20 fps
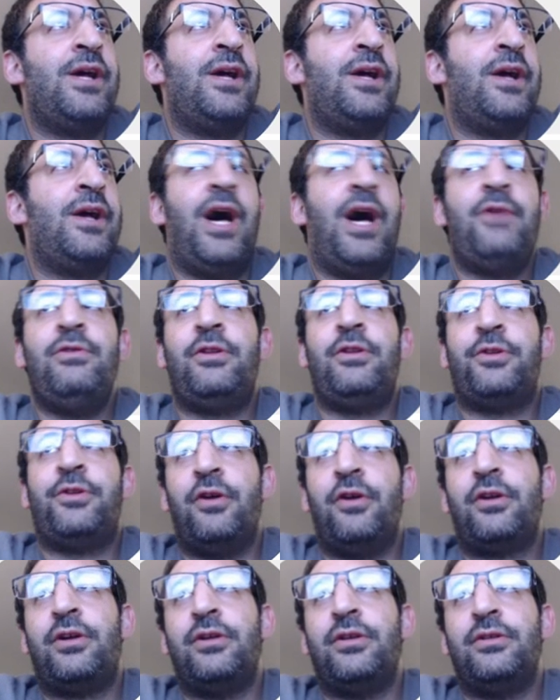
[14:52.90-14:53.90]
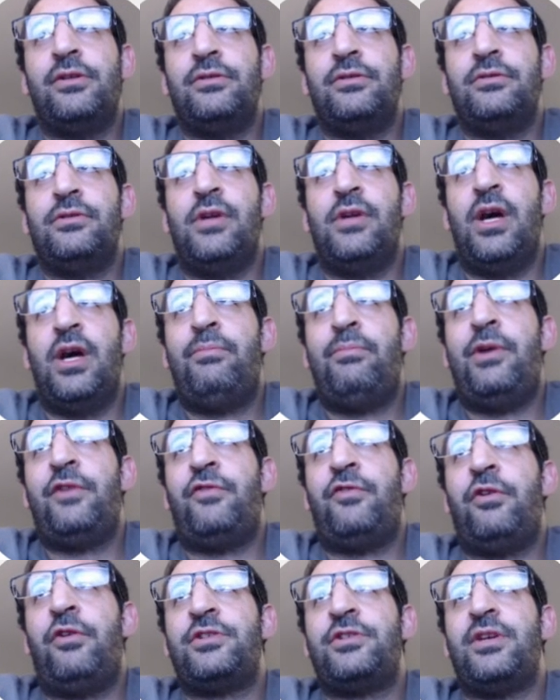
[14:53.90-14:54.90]
I will talk about,
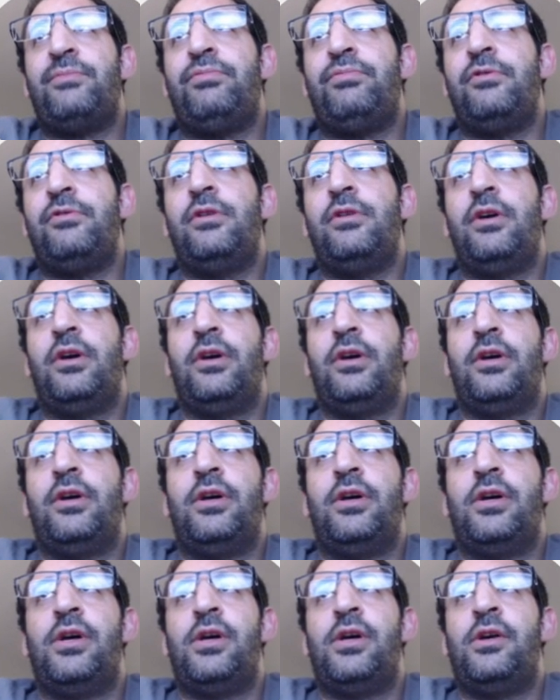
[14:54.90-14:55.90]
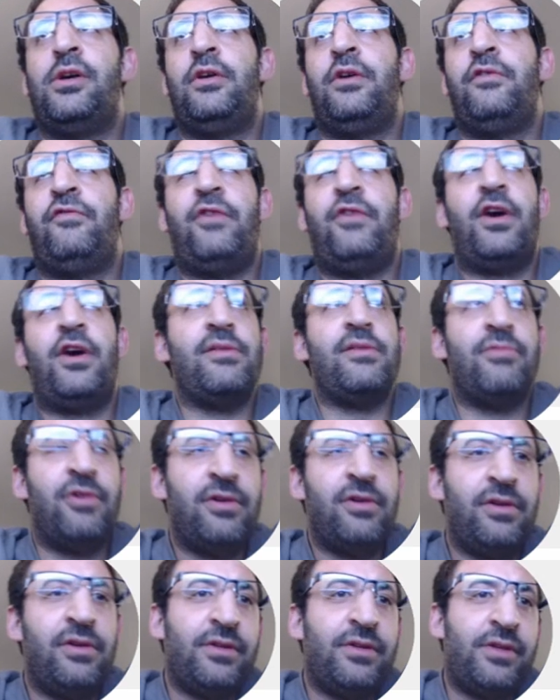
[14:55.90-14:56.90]
for example, a variable,
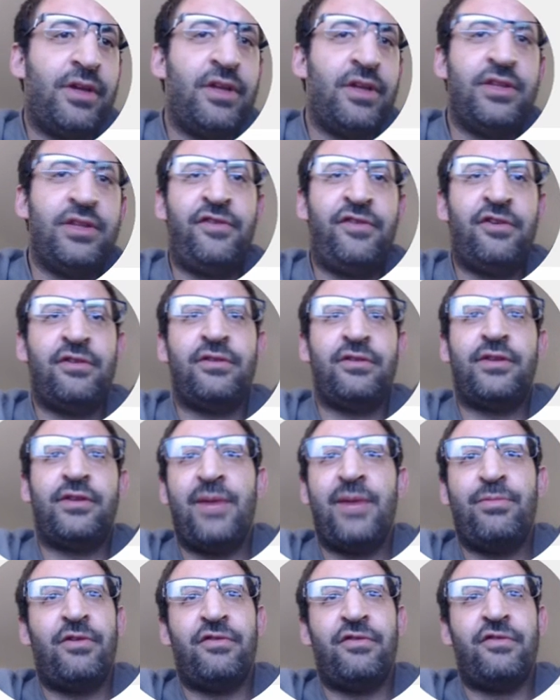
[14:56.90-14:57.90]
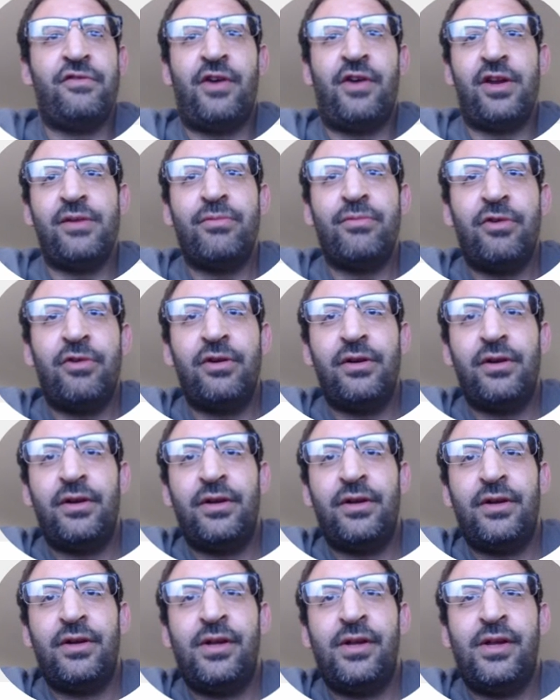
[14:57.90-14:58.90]
a different type of a variable,
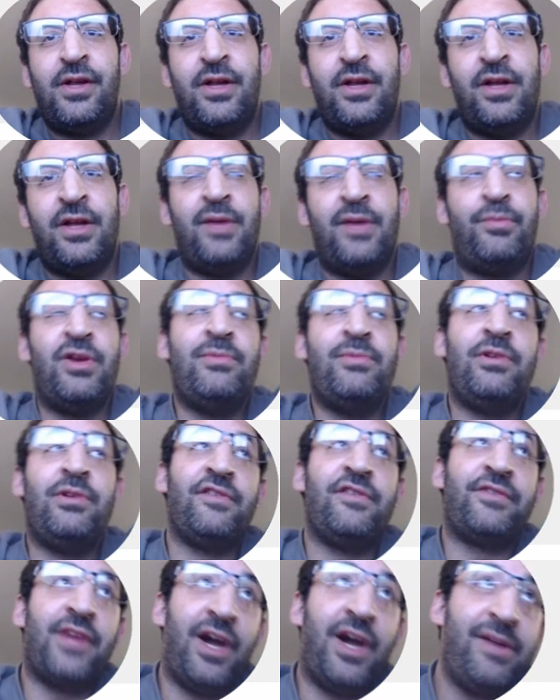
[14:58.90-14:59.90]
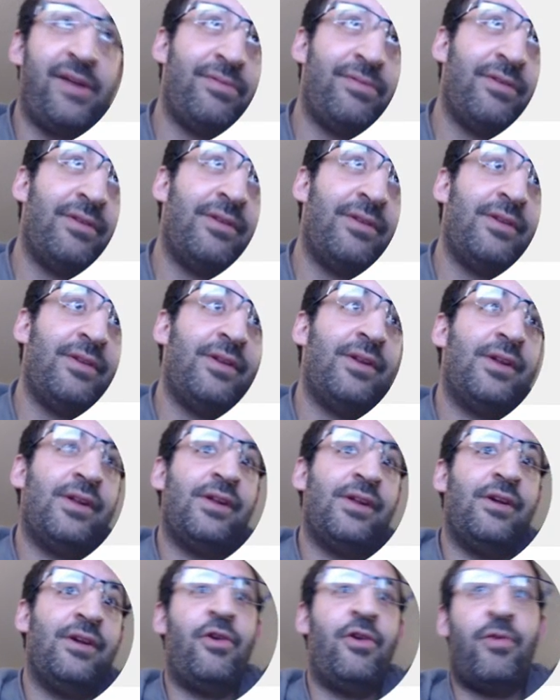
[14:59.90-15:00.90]
primitive type,
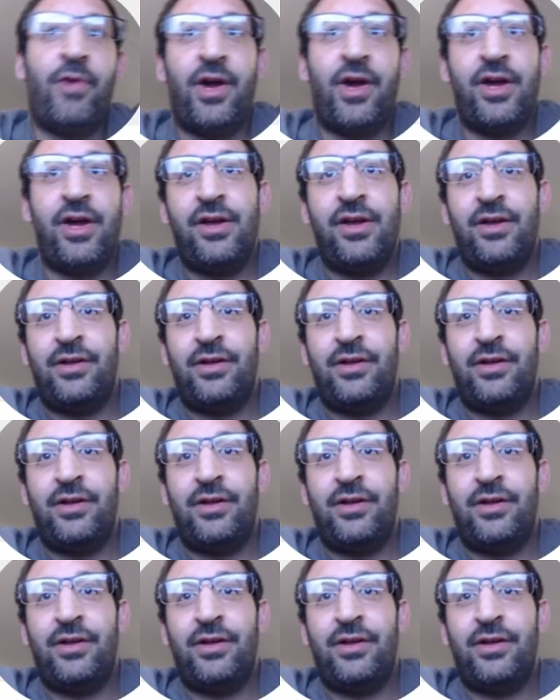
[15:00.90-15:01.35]
array,